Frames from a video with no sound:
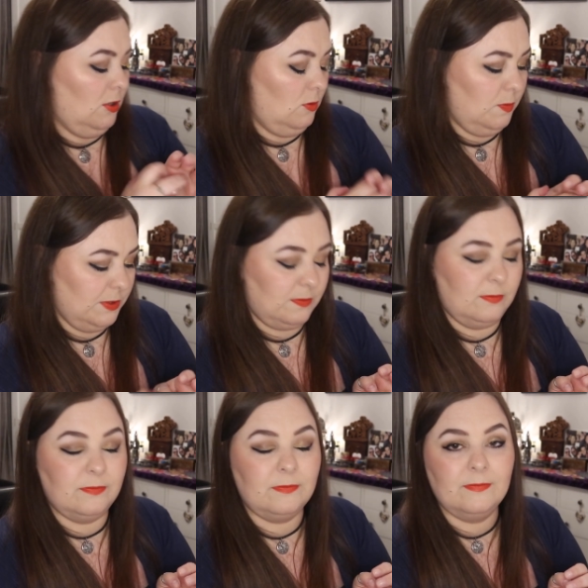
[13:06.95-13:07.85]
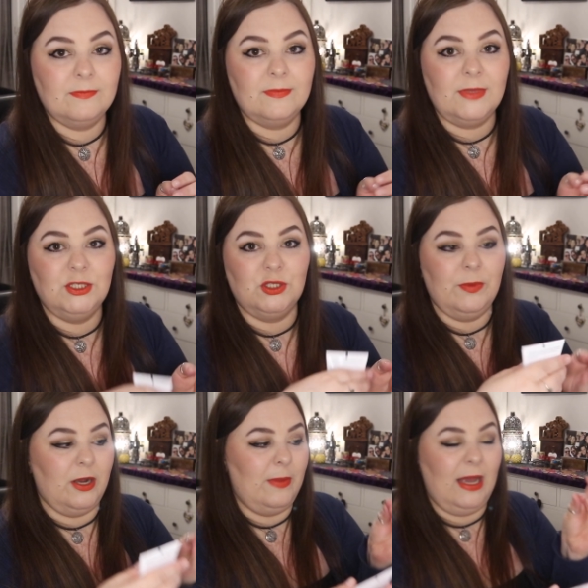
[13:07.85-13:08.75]
Whoops,
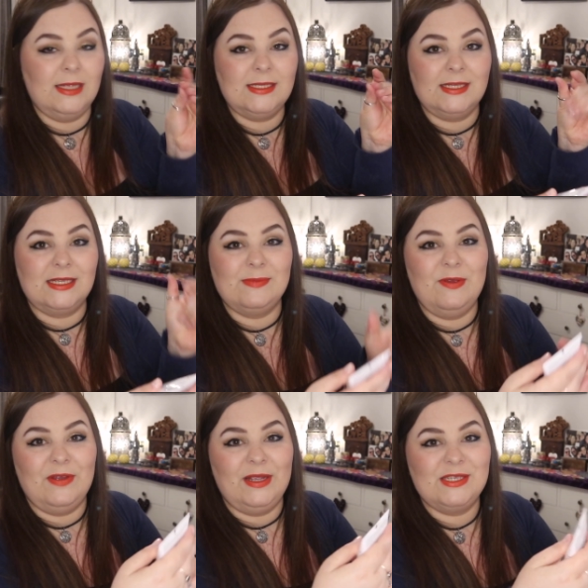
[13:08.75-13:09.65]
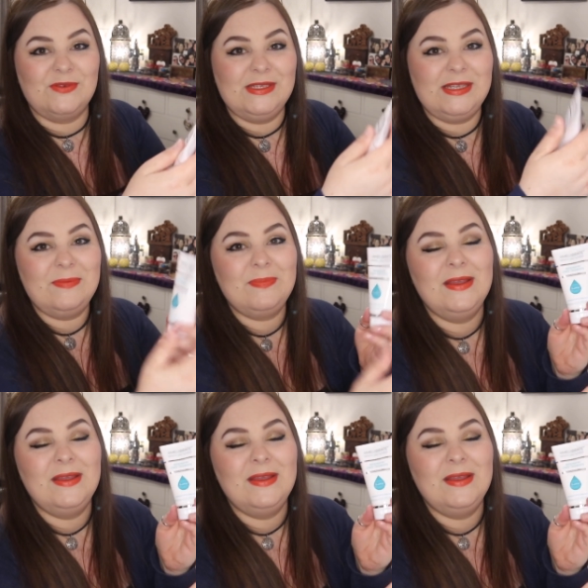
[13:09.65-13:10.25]
jumping out my hands, that's because my finger's greasy